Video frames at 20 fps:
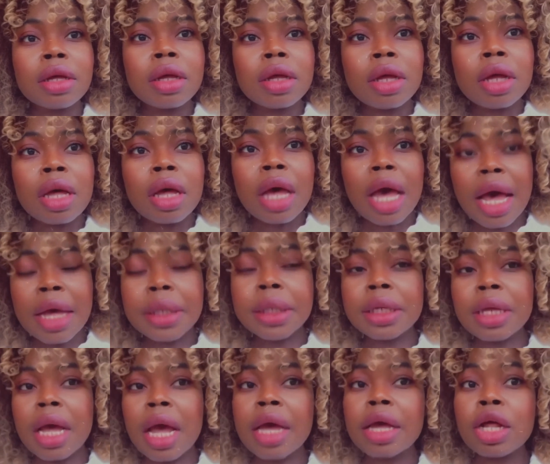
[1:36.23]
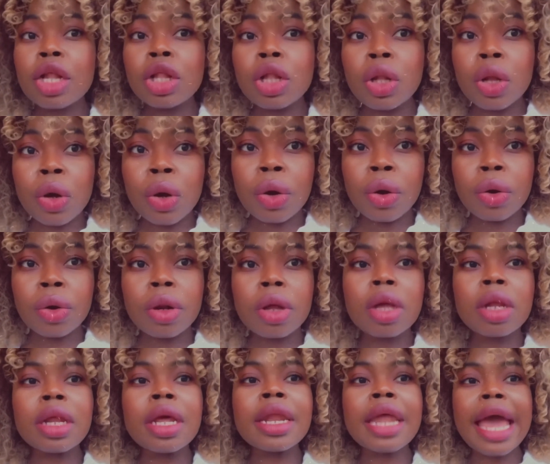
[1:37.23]
hashtag learn.
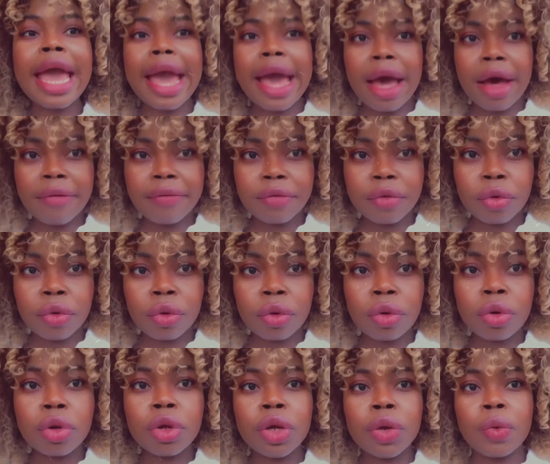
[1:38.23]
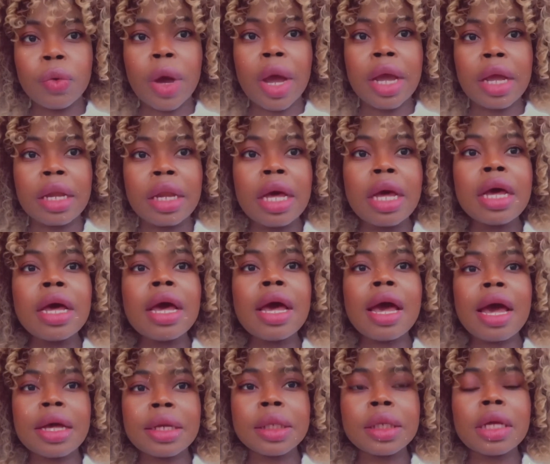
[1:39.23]
And then after you write
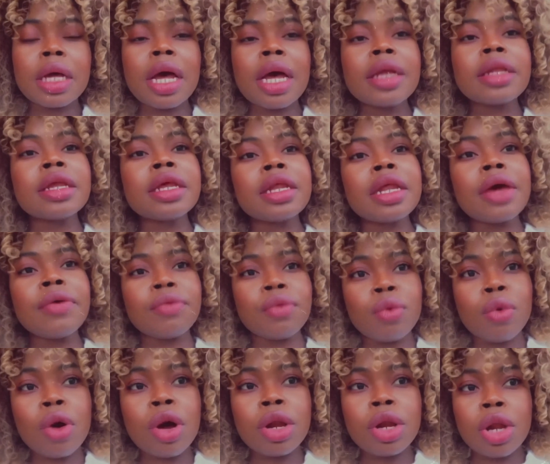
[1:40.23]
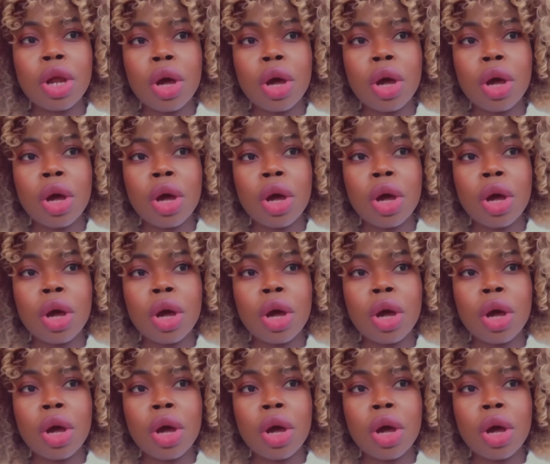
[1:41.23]
hashtag did everyone know.